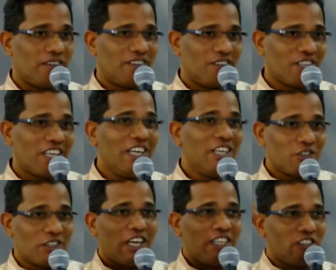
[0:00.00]
Okay, so
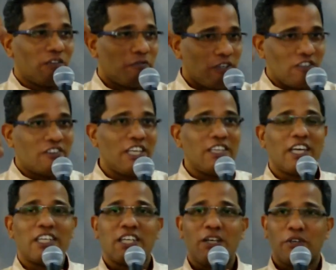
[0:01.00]
that is the first thing that
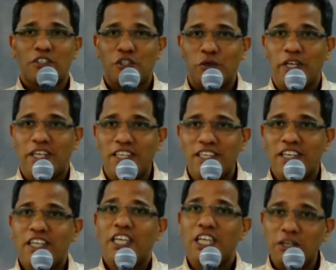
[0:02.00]
he was doing
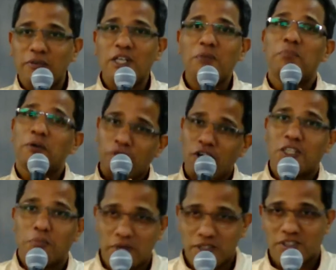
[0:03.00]
even before the
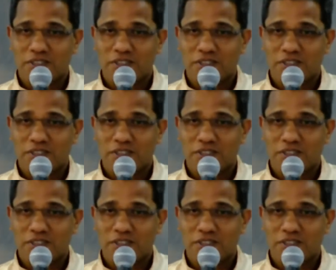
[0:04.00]
birth.